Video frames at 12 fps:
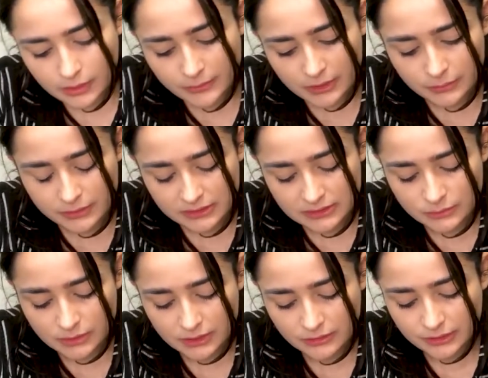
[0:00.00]
I'm gonna put this
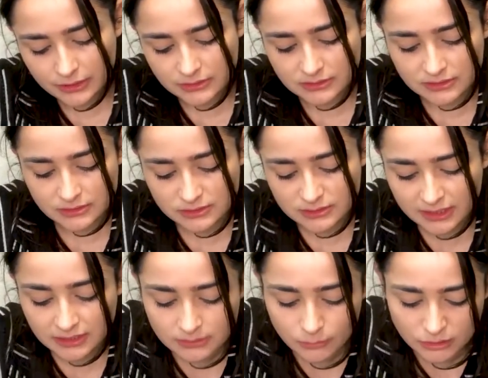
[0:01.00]
one under here since there's
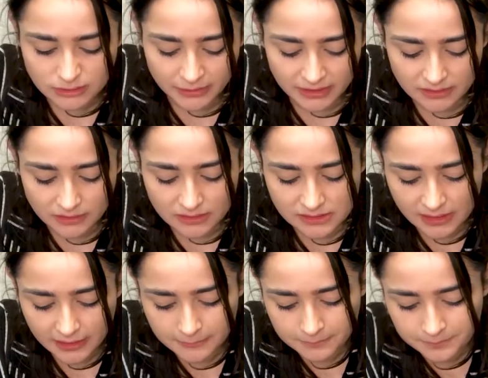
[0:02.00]
like some more space on this side.